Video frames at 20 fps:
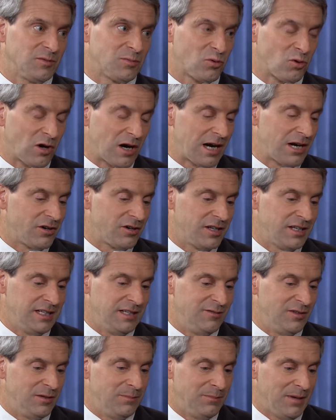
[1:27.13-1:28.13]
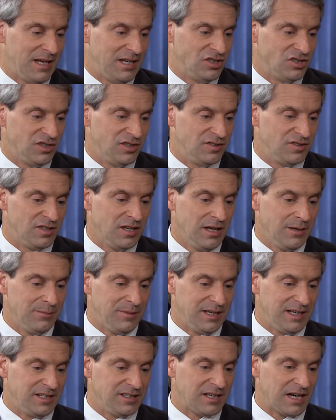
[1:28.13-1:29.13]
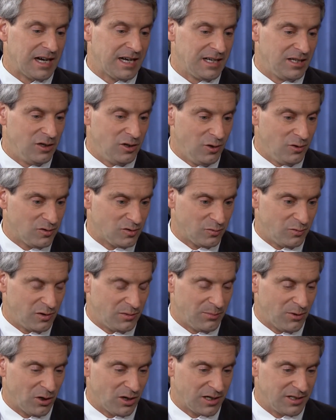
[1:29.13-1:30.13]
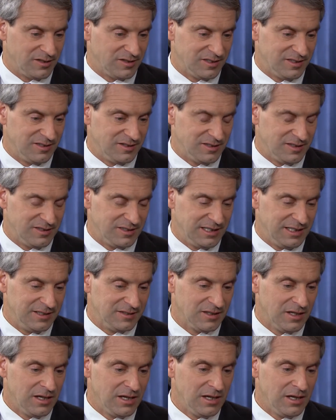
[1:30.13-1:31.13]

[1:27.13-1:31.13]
prior to even patients being diagnosed with Parkinson's disease,